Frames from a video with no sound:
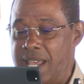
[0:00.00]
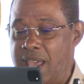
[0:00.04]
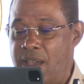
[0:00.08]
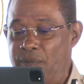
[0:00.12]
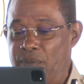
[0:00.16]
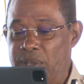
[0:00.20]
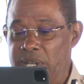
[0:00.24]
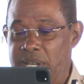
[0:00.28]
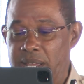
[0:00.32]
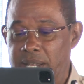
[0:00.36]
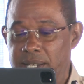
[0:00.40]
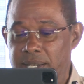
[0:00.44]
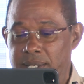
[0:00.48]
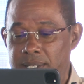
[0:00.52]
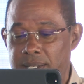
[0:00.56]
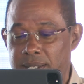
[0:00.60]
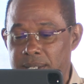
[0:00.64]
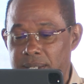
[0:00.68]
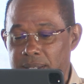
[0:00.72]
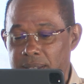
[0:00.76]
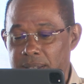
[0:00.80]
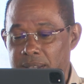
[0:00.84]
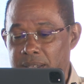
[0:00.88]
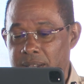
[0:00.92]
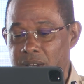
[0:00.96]
evident
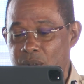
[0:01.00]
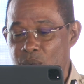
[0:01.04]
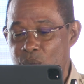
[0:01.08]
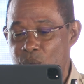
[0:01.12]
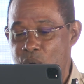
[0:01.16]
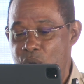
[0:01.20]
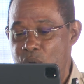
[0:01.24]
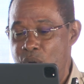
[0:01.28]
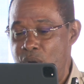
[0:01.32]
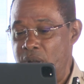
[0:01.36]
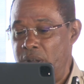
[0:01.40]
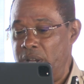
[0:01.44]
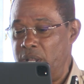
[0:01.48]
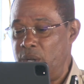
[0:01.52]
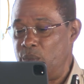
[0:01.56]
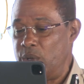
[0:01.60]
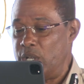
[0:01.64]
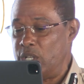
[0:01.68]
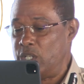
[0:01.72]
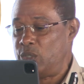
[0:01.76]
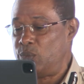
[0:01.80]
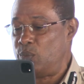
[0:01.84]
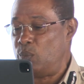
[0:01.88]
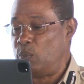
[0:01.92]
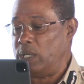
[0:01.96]
in the world in
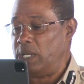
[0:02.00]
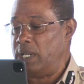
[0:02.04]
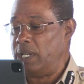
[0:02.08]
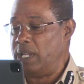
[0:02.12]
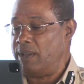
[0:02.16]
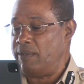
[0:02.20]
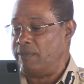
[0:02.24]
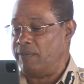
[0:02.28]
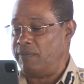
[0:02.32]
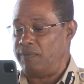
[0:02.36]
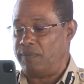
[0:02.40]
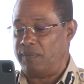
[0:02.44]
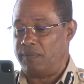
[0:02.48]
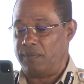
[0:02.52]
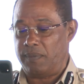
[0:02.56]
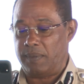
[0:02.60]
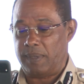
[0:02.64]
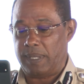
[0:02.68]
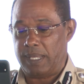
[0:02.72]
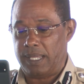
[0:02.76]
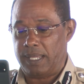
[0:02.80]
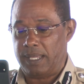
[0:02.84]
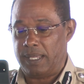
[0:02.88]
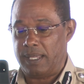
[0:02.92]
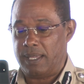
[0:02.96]
which we live,
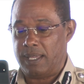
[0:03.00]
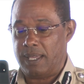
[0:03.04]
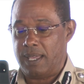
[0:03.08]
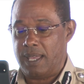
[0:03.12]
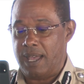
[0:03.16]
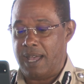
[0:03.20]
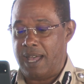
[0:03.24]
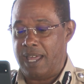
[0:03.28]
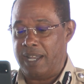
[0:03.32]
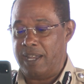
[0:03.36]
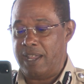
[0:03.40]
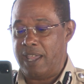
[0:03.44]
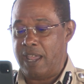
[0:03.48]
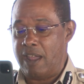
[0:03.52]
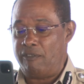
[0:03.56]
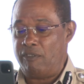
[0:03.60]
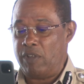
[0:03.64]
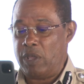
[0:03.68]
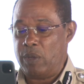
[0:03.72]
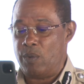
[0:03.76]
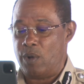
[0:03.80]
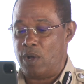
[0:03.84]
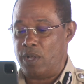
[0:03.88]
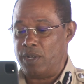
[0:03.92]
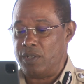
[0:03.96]
and
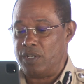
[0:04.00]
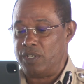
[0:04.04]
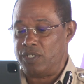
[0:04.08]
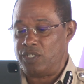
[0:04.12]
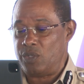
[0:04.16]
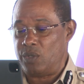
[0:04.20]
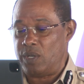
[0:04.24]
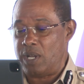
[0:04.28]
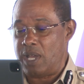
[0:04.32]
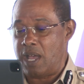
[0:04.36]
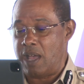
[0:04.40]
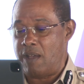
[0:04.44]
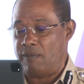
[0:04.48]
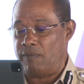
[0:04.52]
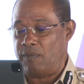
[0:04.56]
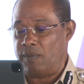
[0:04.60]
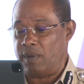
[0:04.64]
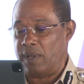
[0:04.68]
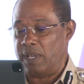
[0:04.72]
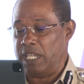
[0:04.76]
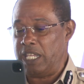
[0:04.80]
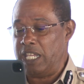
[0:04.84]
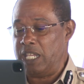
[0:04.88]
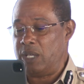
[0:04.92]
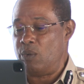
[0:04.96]
everyone should have
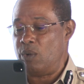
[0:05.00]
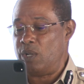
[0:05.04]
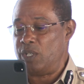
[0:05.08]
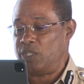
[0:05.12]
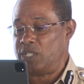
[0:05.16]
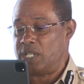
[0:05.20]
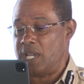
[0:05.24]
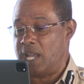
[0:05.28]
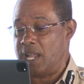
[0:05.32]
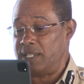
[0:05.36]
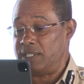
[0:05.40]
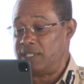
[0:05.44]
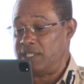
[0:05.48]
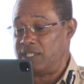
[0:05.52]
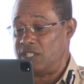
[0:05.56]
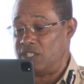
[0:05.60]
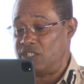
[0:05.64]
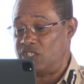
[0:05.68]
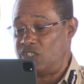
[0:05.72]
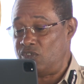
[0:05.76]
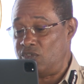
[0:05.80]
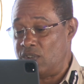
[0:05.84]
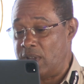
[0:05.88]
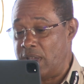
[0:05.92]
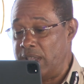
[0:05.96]
an equal chance to
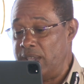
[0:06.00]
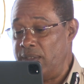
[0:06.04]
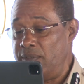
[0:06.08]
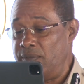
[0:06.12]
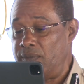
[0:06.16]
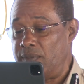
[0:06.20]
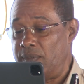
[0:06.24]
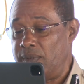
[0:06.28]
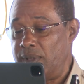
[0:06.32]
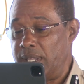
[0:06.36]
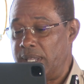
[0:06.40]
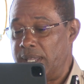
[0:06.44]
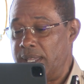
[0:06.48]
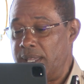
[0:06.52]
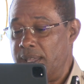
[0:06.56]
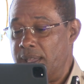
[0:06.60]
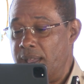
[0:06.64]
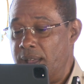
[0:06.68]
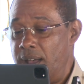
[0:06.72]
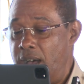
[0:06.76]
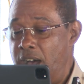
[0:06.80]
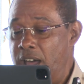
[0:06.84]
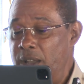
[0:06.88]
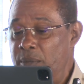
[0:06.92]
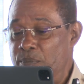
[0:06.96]
strive
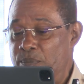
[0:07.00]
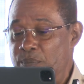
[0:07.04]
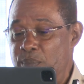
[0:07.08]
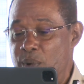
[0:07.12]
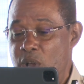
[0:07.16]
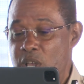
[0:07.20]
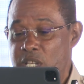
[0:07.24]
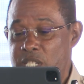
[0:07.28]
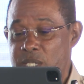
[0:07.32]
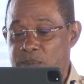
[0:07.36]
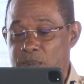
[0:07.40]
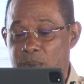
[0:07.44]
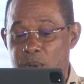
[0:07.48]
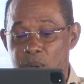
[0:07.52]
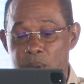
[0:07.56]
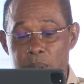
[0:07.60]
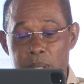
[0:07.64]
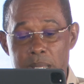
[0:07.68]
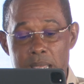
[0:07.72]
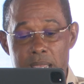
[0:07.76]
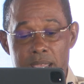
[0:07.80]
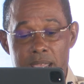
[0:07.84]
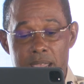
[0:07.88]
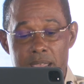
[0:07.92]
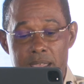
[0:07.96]
and prosper
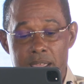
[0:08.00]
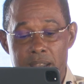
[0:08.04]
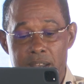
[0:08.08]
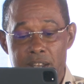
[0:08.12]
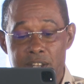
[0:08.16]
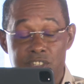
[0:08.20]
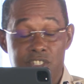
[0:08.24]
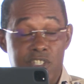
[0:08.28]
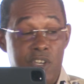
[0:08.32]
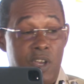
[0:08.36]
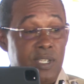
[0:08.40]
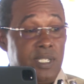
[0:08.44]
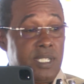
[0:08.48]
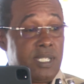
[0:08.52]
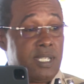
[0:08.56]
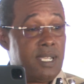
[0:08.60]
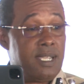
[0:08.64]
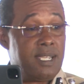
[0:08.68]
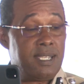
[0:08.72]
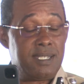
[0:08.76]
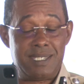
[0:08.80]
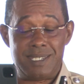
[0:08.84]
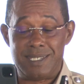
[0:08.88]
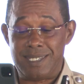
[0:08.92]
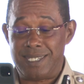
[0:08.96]
in a just
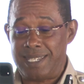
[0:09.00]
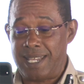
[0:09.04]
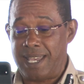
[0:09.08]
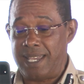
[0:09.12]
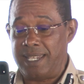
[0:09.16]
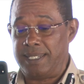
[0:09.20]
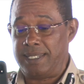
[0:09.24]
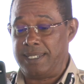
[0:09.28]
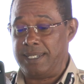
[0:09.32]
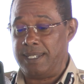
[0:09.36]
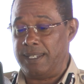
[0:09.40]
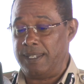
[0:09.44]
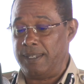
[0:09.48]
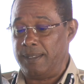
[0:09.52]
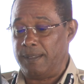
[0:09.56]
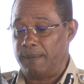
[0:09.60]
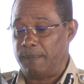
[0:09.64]
society.